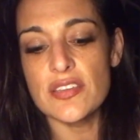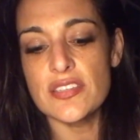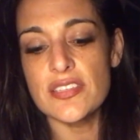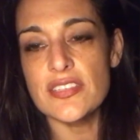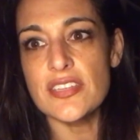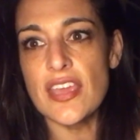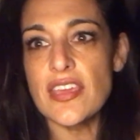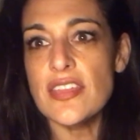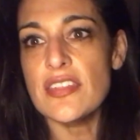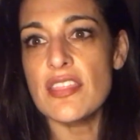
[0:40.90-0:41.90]

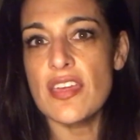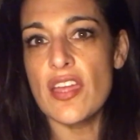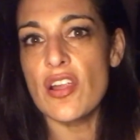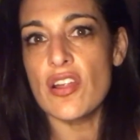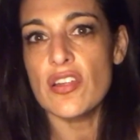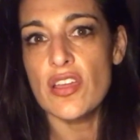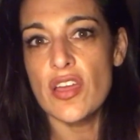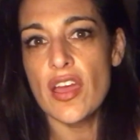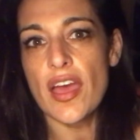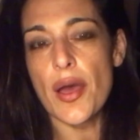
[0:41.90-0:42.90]
sustain their
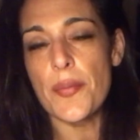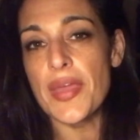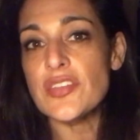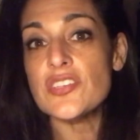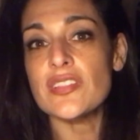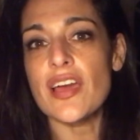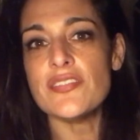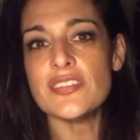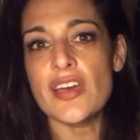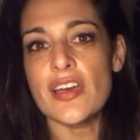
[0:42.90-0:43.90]
um, ancient
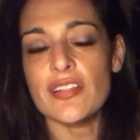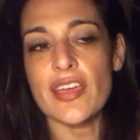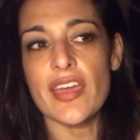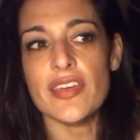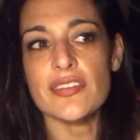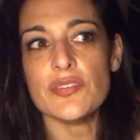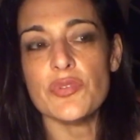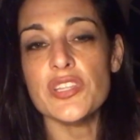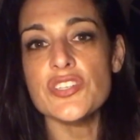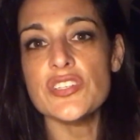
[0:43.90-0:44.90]
lifestyle and
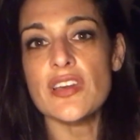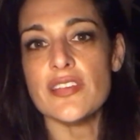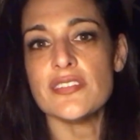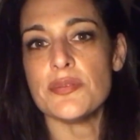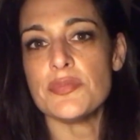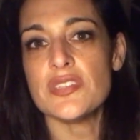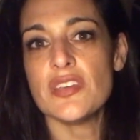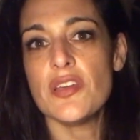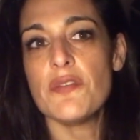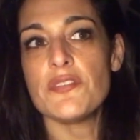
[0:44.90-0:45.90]
religious customs
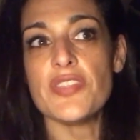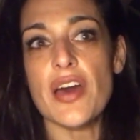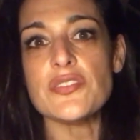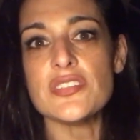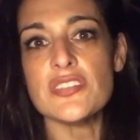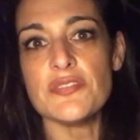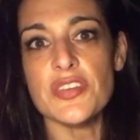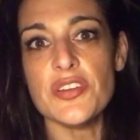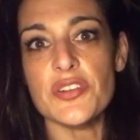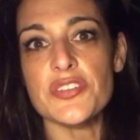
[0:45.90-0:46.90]
for thousands of
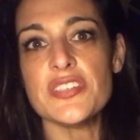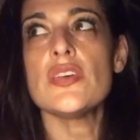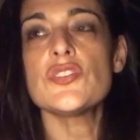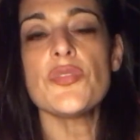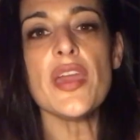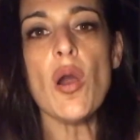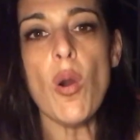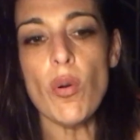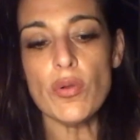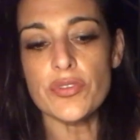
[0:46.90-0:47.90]
years. So they
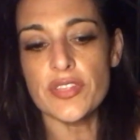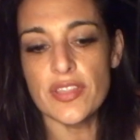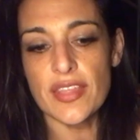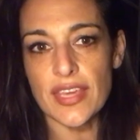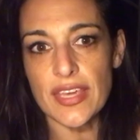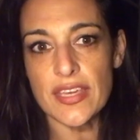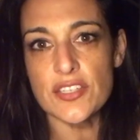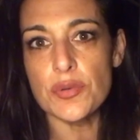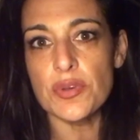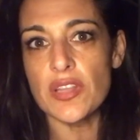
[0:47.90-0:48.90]
hold the key
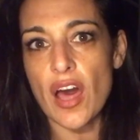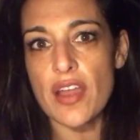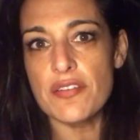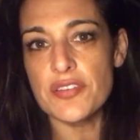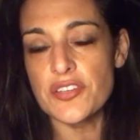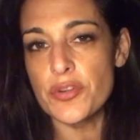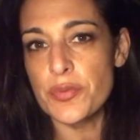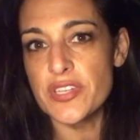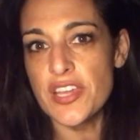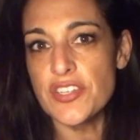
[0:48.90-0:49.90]
to a lot of
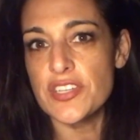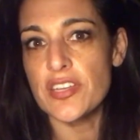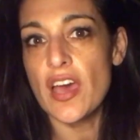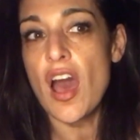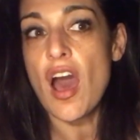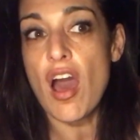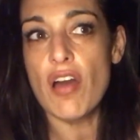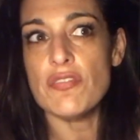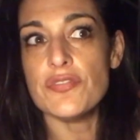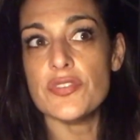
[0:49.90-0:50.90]
interpretation
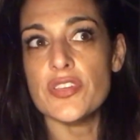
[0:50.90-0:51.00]
of